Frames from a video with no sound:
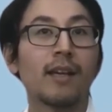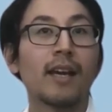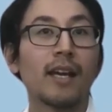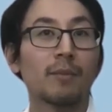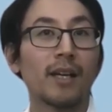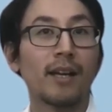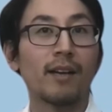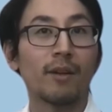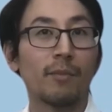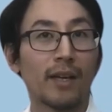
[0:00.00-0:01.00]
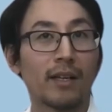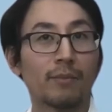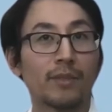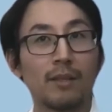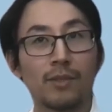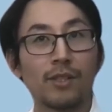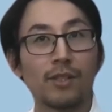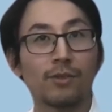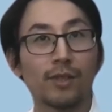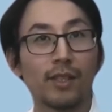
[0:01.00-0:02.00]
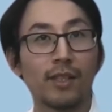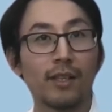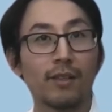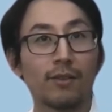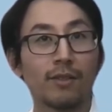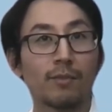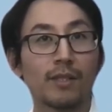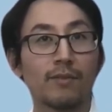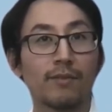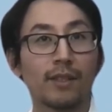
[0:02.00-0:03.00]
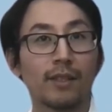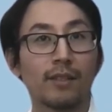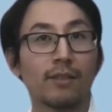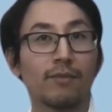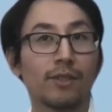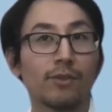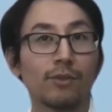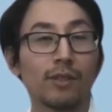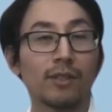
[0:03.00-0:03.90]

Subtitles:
And you might have a backup team schedule here or a specific individual.